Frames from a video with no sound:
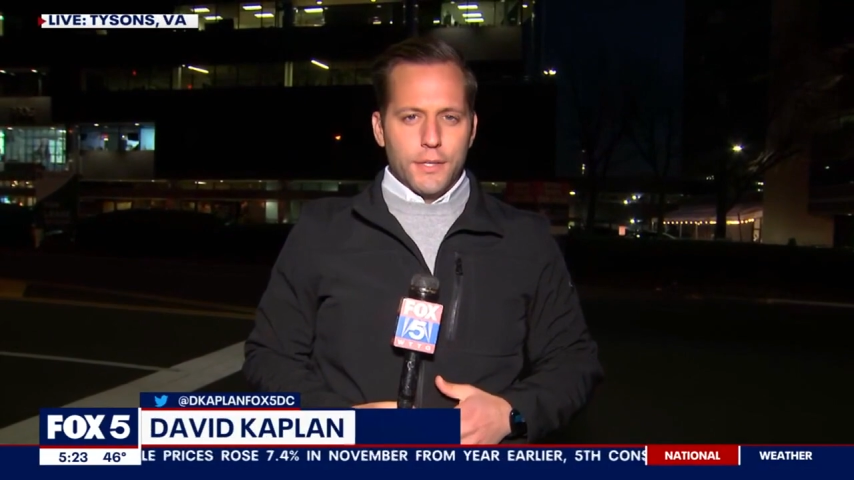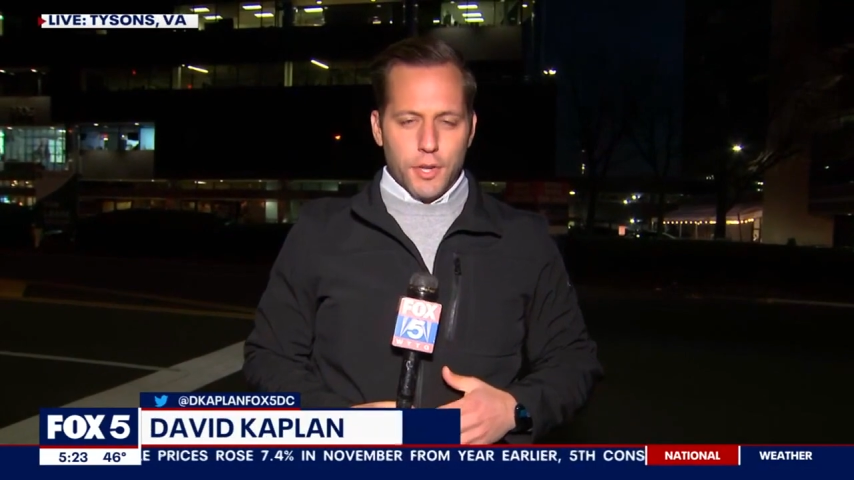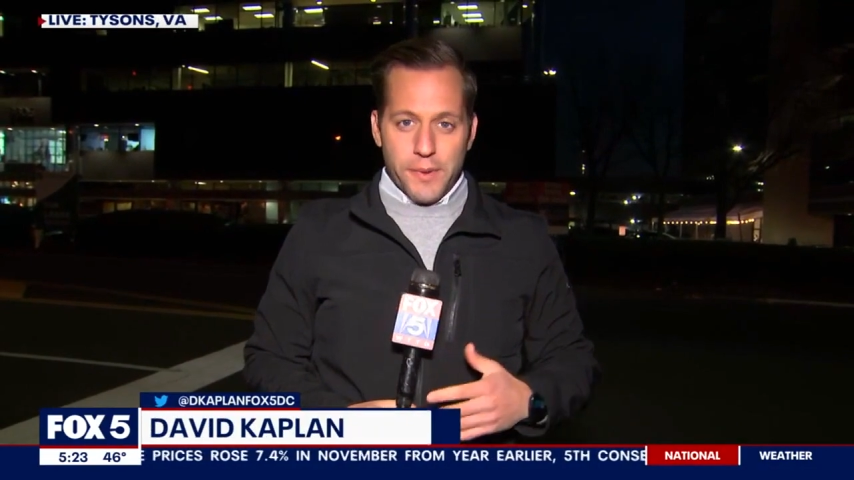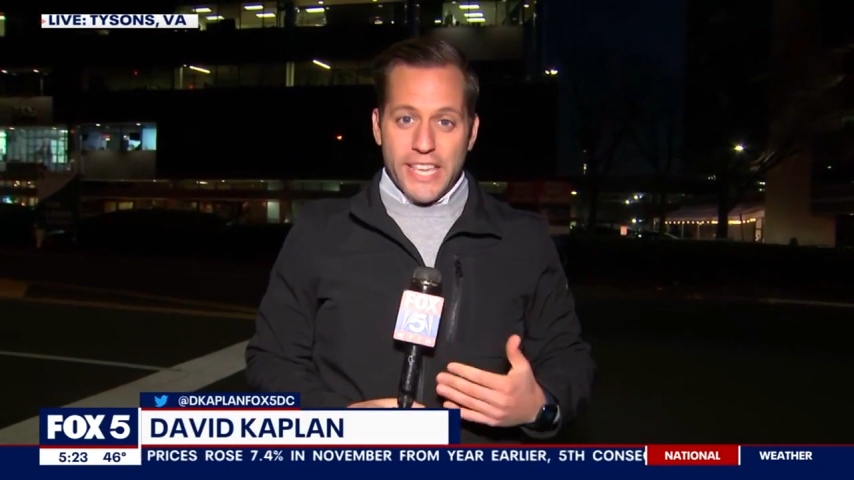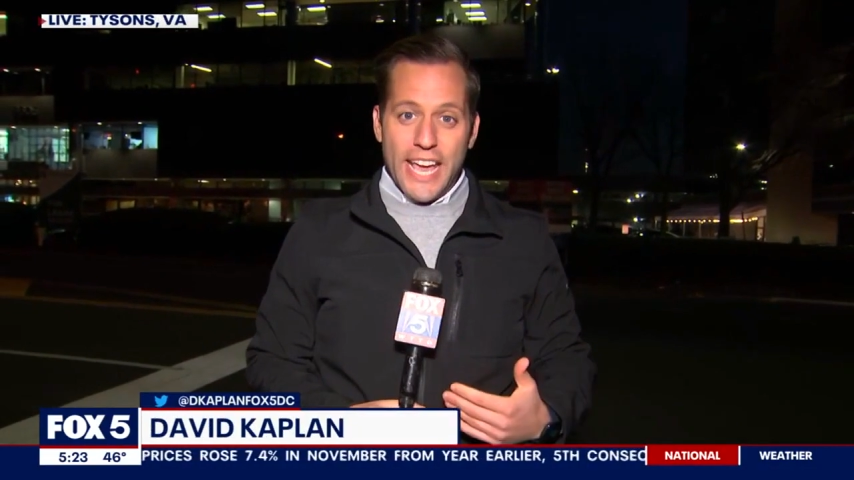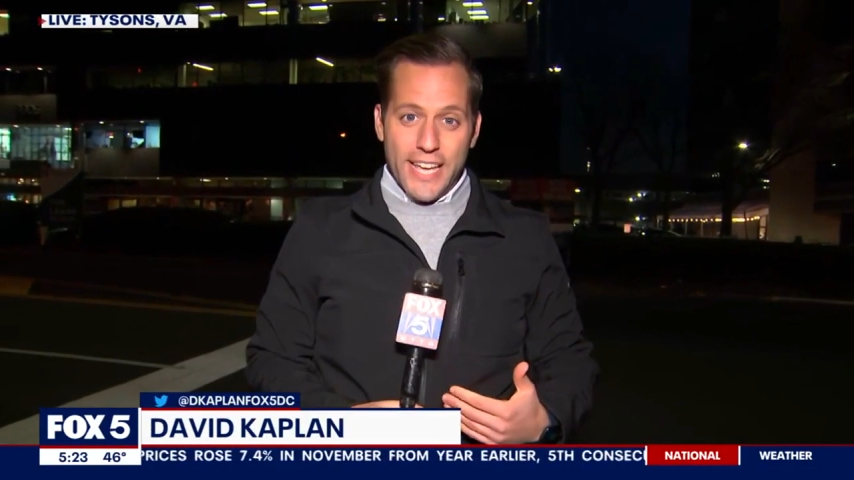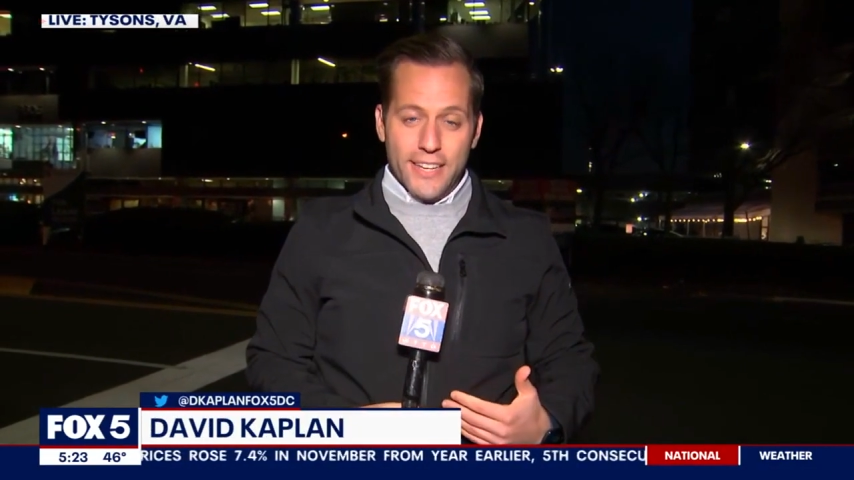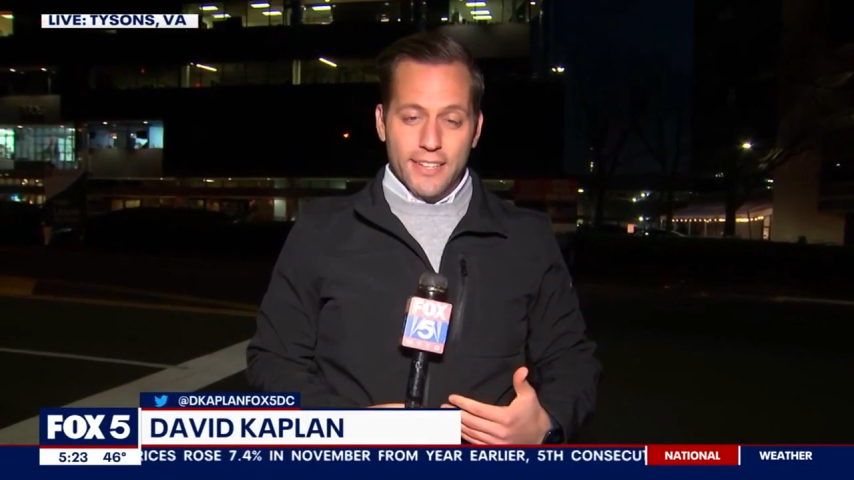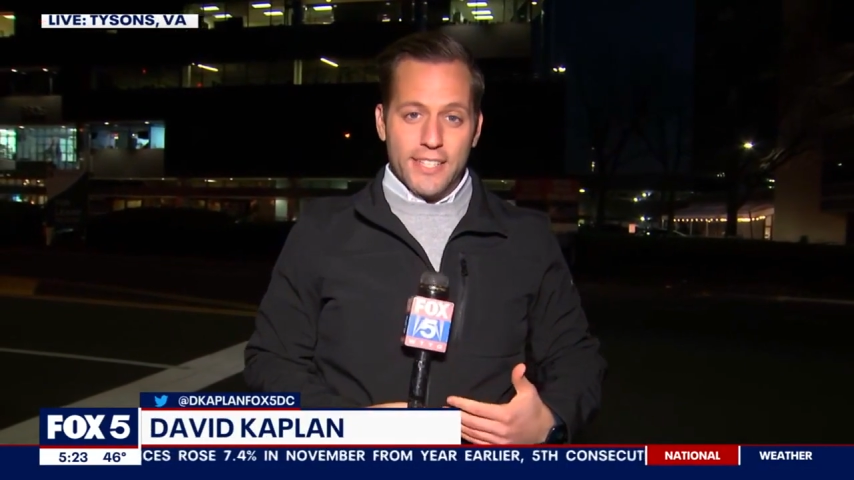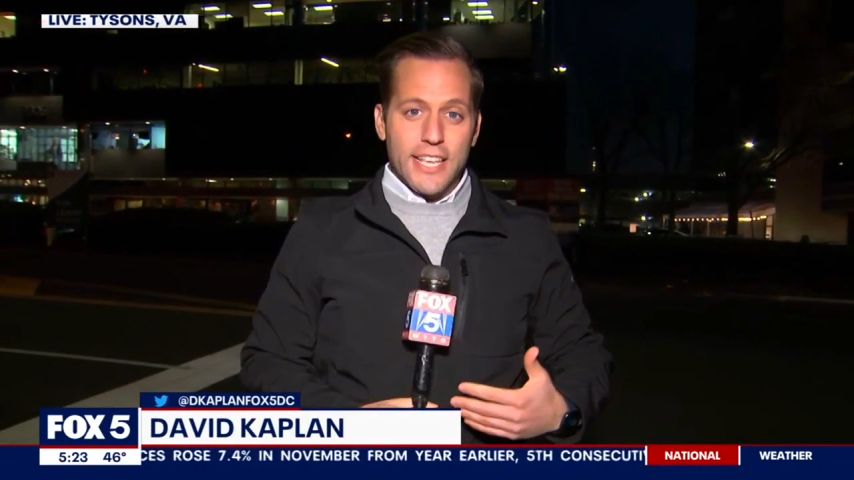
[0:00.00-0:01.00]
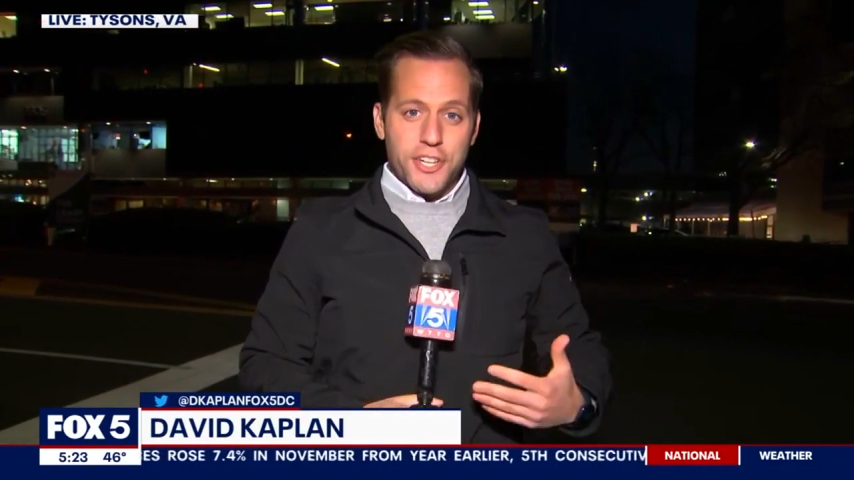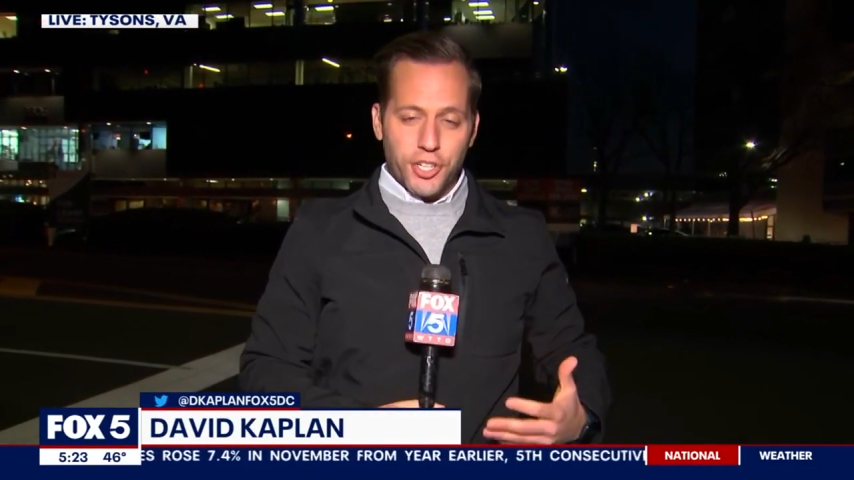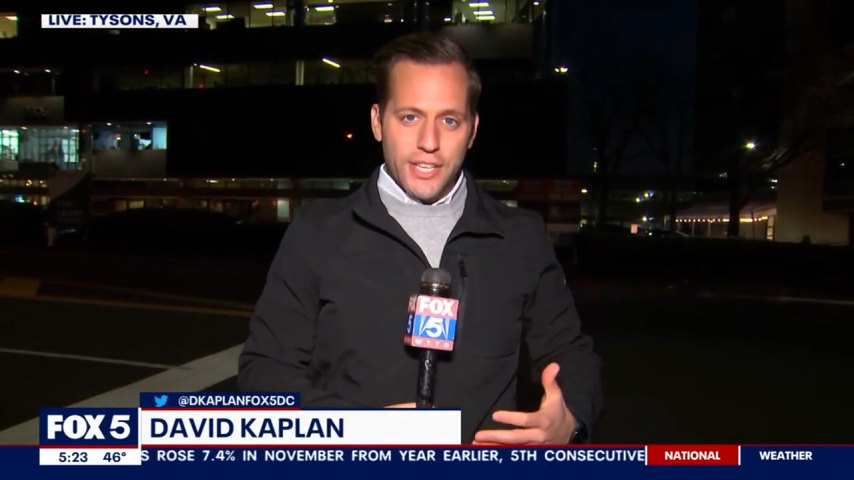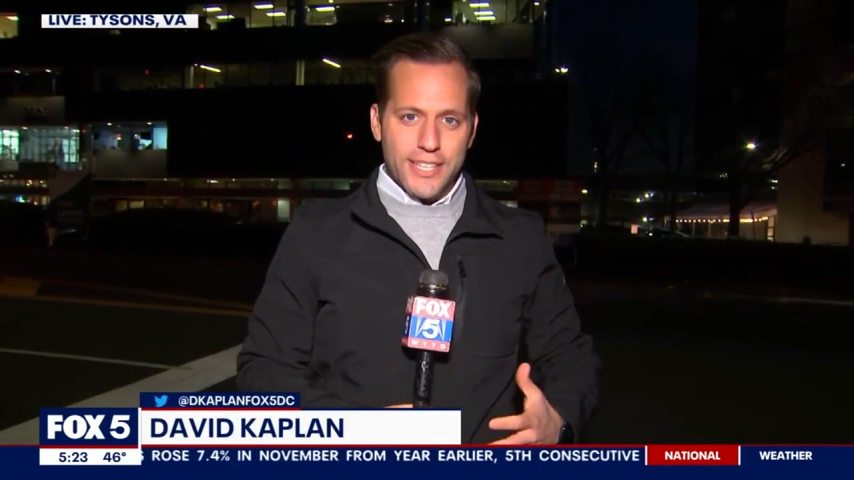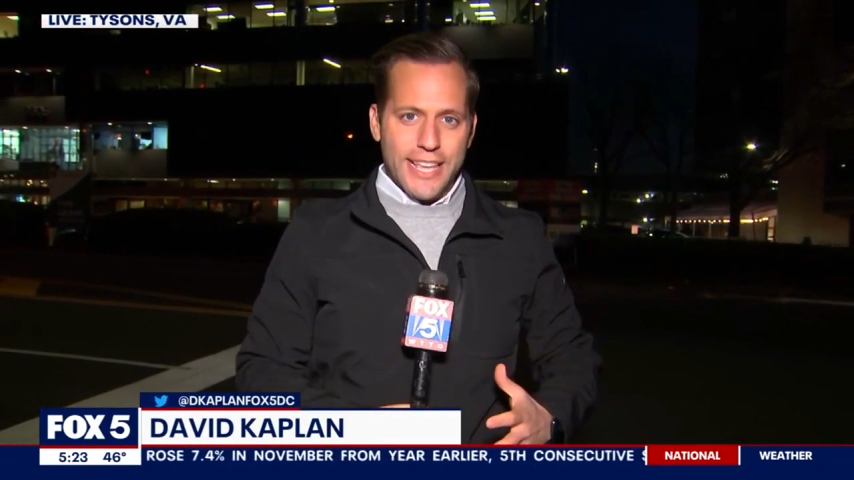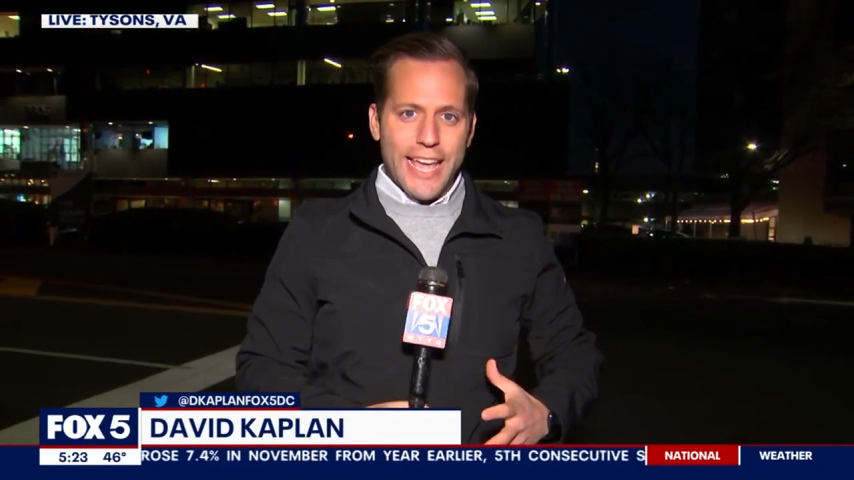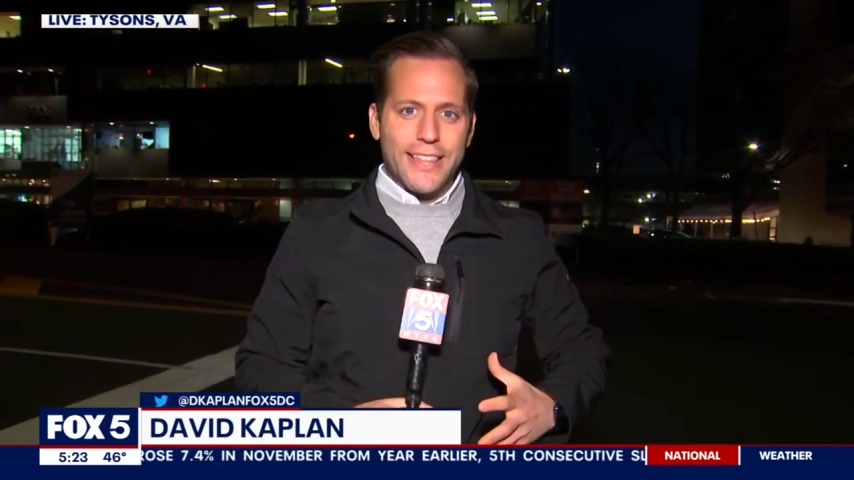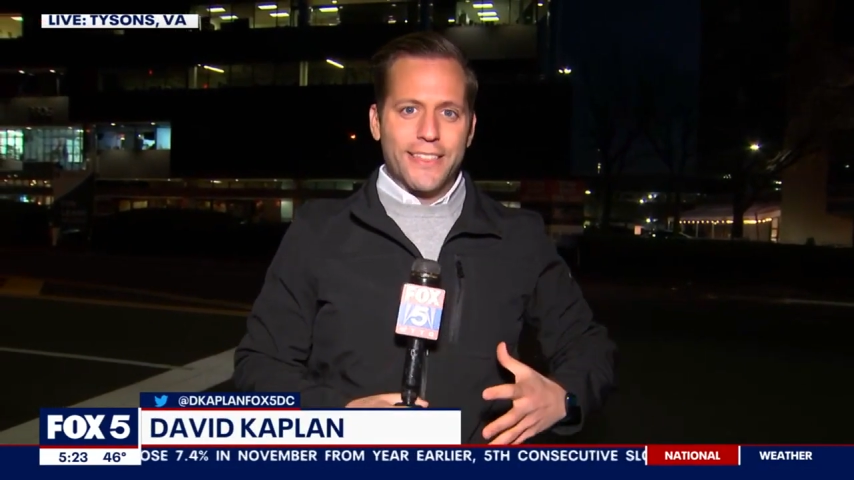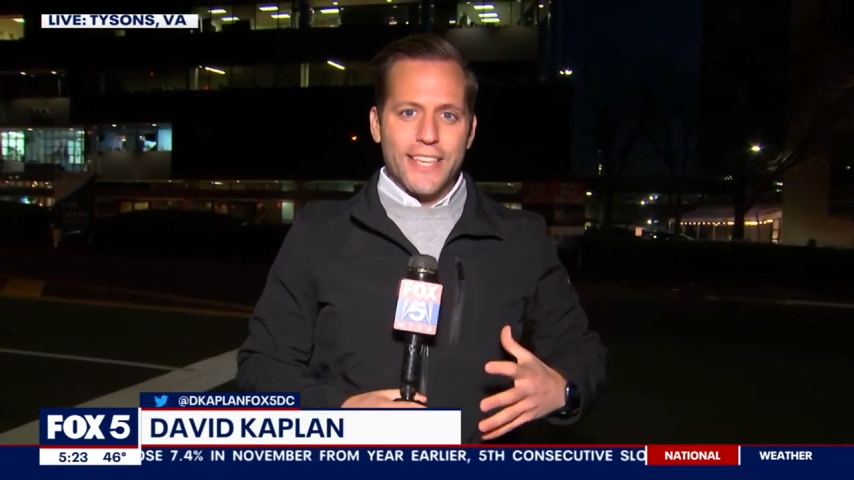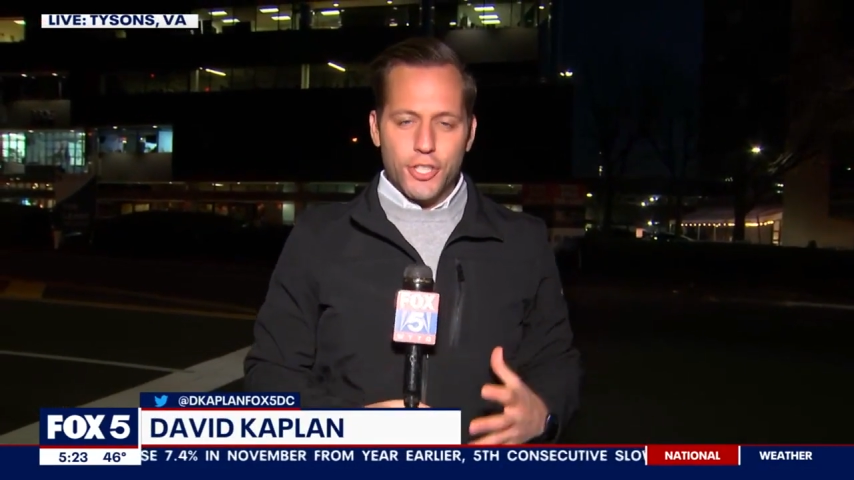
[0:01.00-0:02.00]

So McKay essentially saying that